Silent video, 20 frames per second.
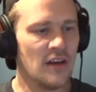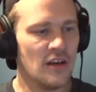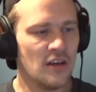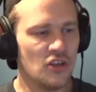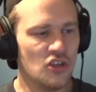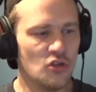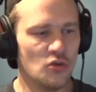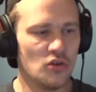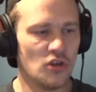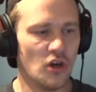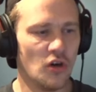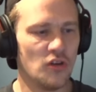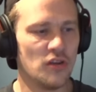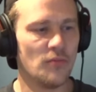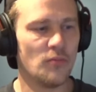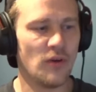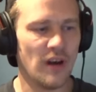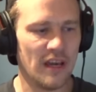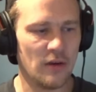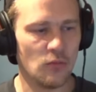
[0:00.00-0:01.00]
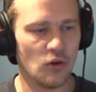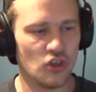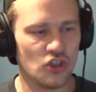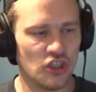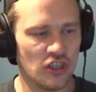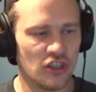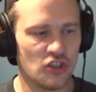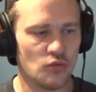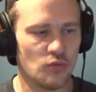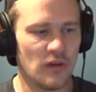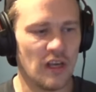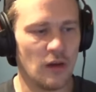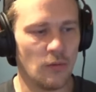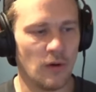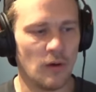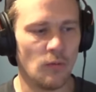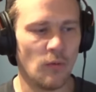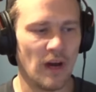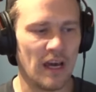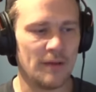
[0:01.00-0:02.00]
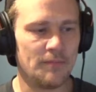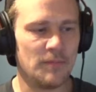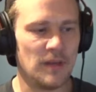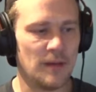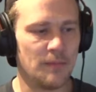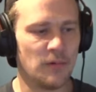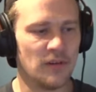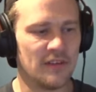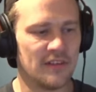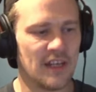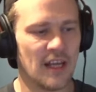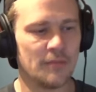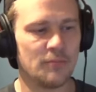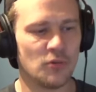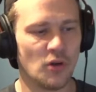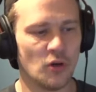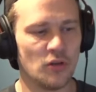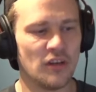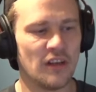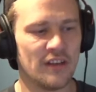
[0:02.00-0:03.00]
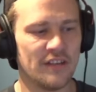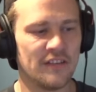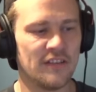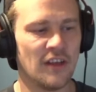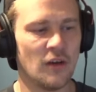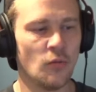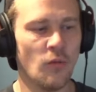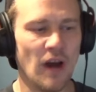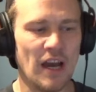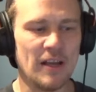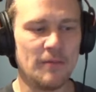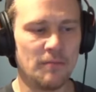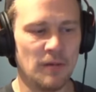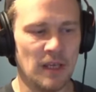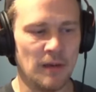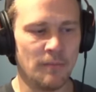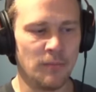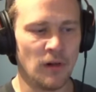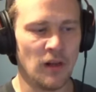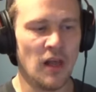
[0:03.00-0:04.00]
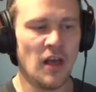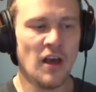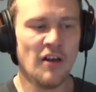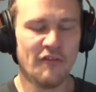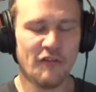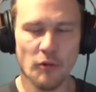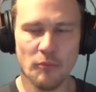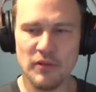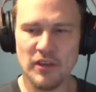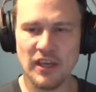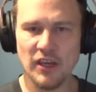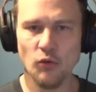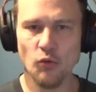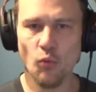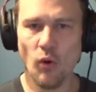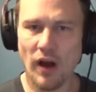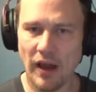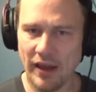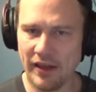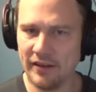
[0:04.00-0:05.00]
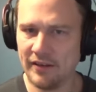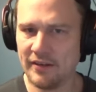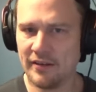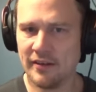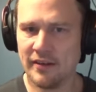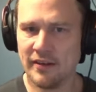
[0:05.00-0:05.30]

You know the brainwashing is real when white people start protesting white people for being white.